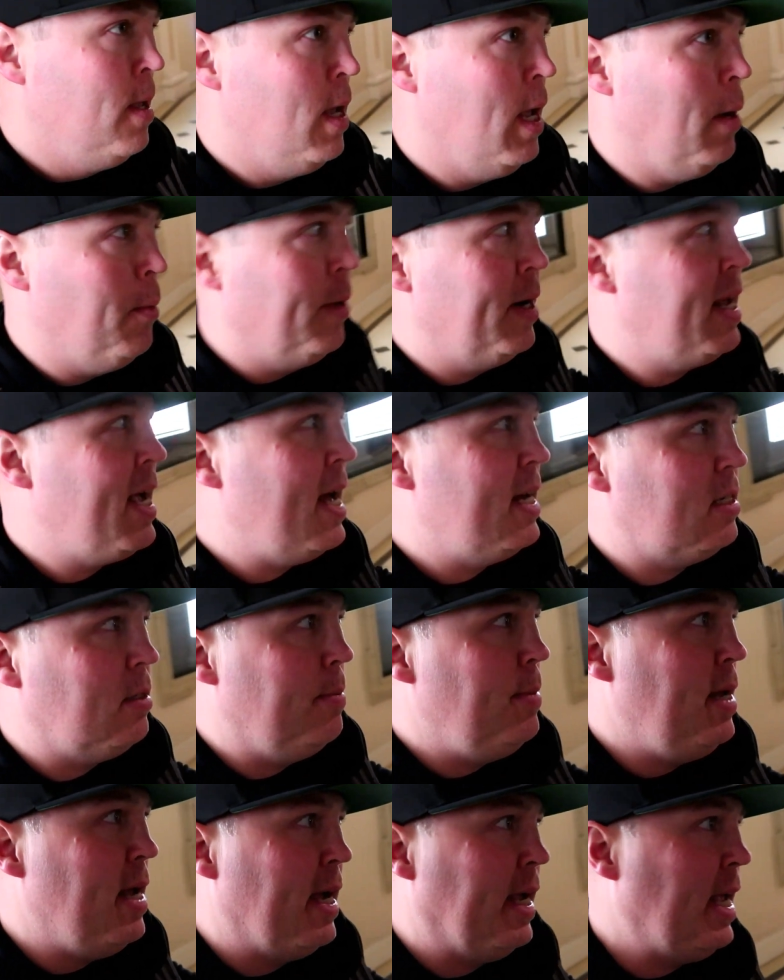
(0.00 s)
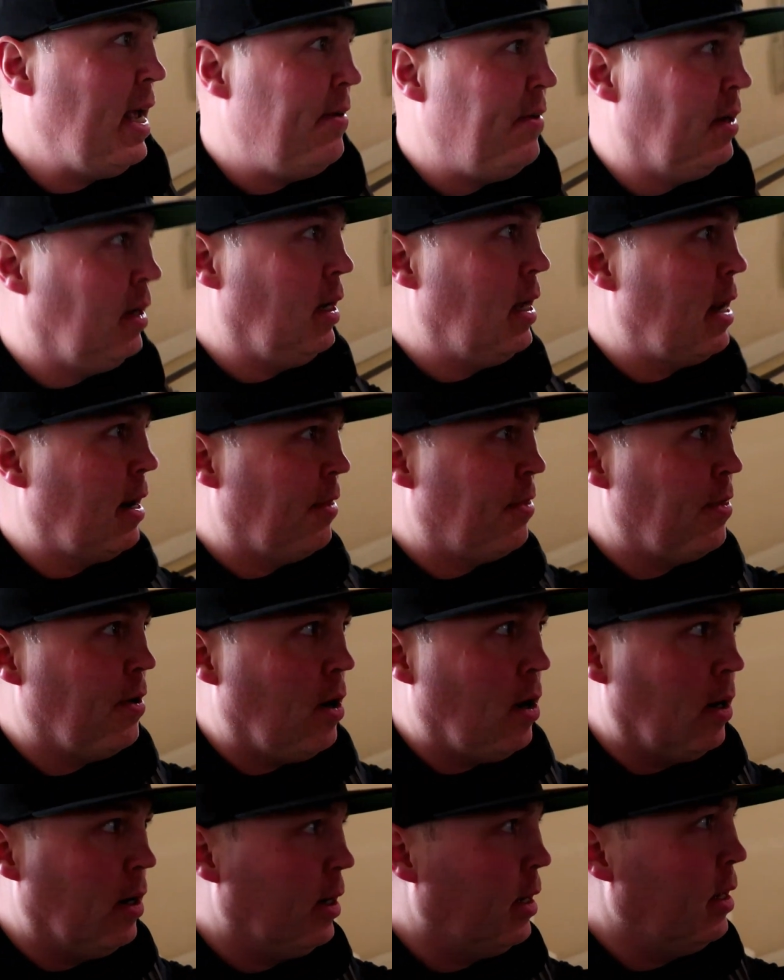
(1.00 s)
And when it got to me, I gave it a lot of
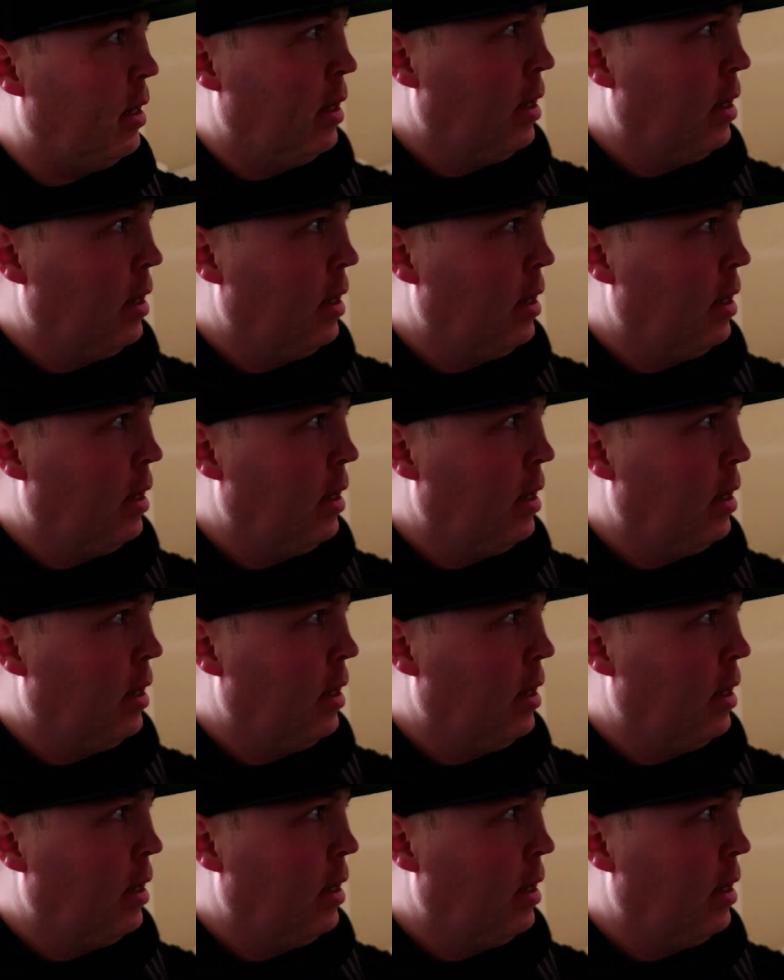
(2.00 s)
thought.